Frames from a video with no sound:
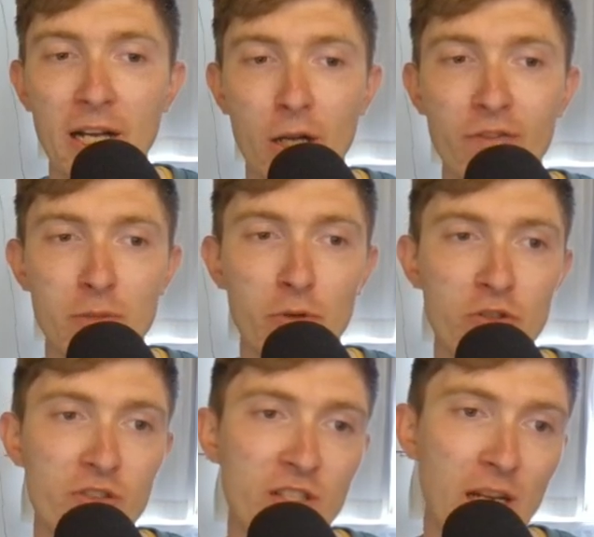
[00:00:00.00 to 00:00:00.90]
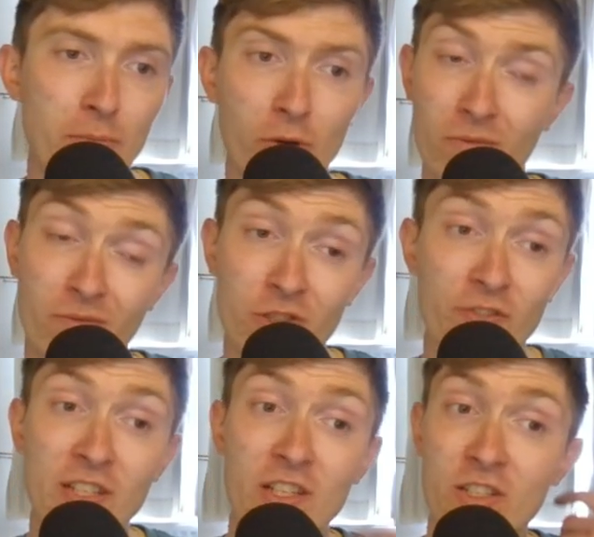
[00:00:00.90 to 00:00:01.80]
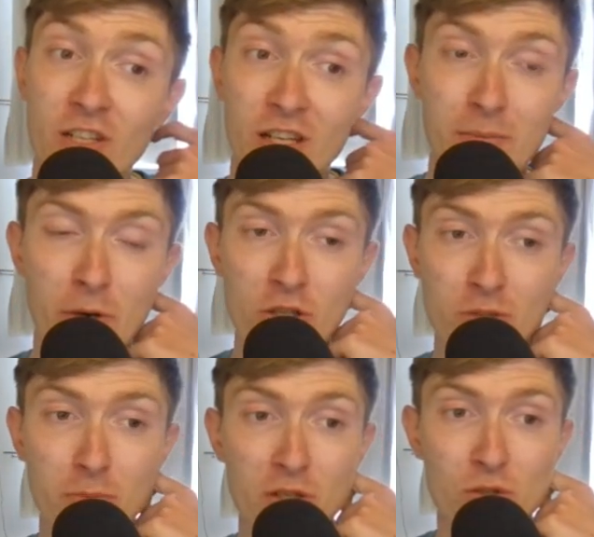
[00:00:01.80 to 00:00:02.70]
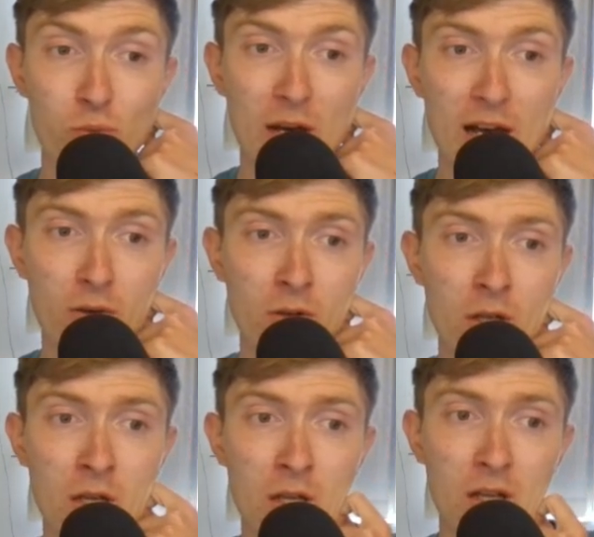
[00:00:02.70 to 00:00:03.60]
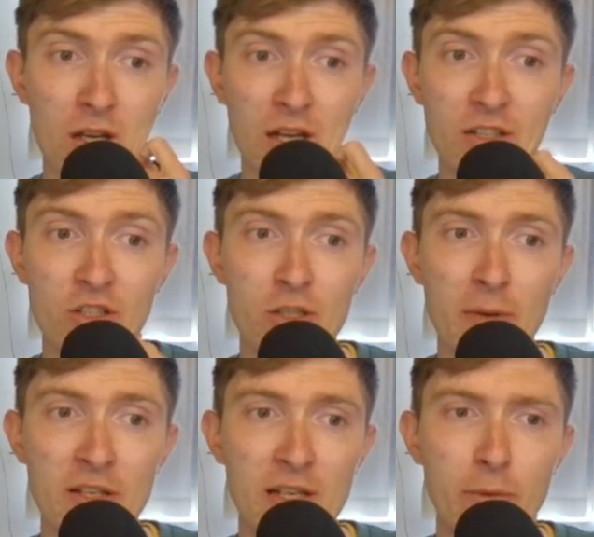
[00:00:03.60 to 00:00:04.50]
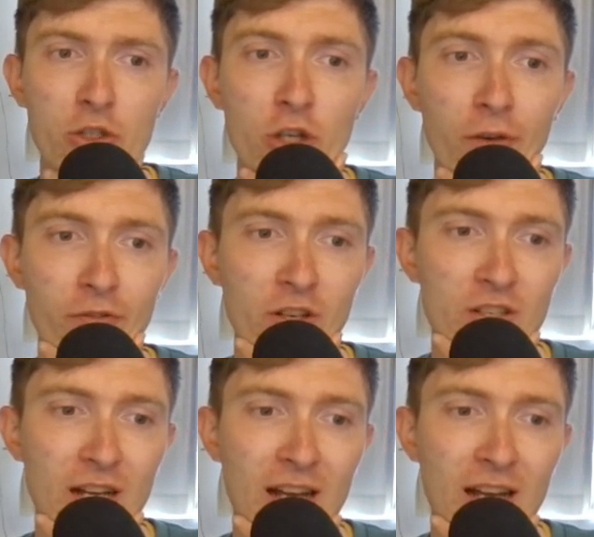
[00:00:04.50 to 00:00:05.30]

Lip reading: go with a sprinter instead. But this is certainly possible as well. It just depends how much confidence I